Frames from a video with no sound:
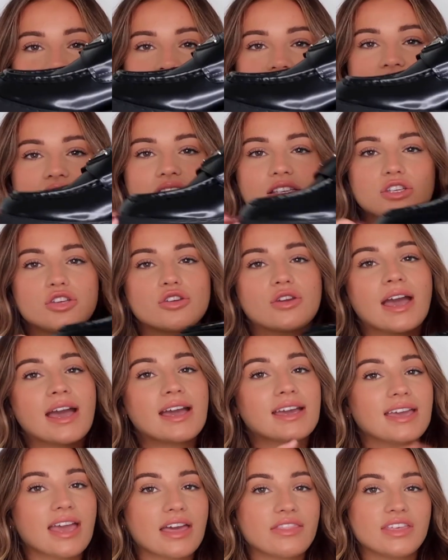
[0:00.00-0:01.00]
these, you
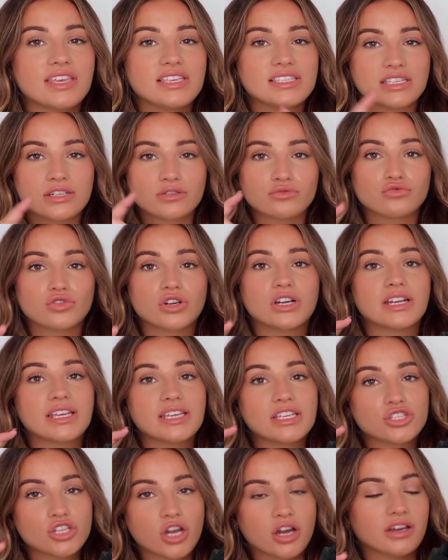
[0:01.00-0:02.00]
can get these in a
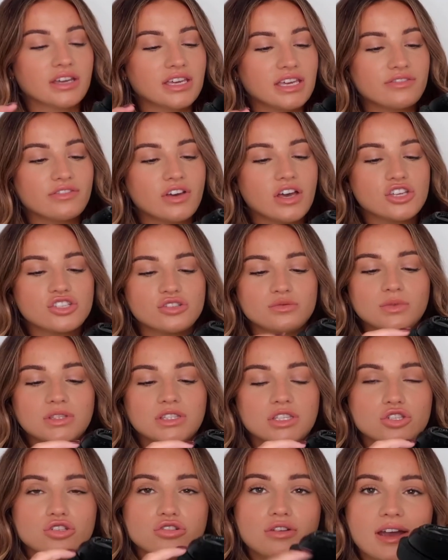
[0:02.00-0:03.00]
really chunky version with
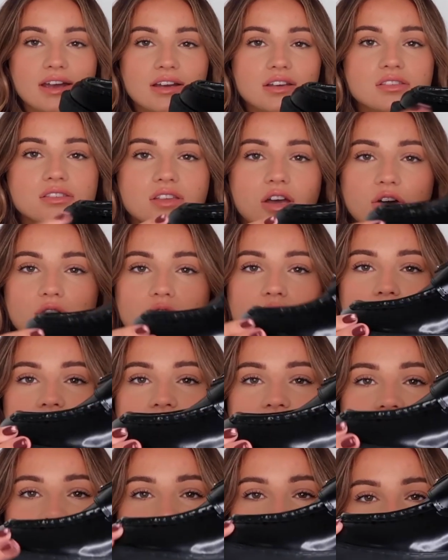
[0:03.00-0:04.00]
the track sole, but
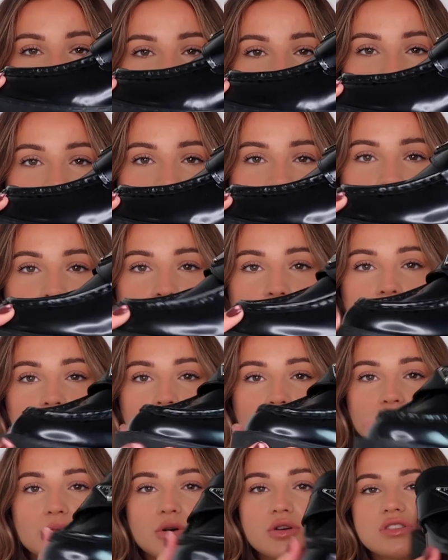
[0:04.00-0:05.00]
these are just like the
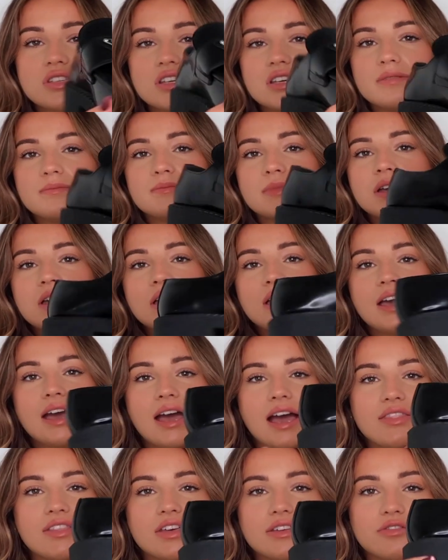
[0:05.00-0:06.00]
normal bottom,
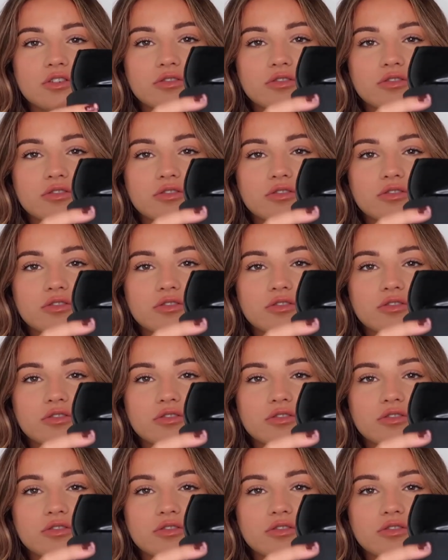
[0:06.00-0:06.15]
and they've